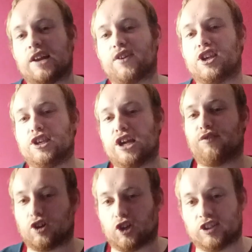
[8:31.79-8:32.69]
have
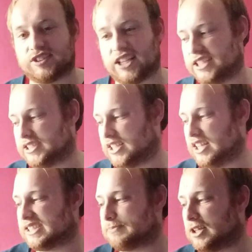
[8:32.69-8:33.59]
another good season,
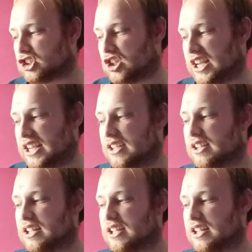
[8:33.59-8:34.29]
especially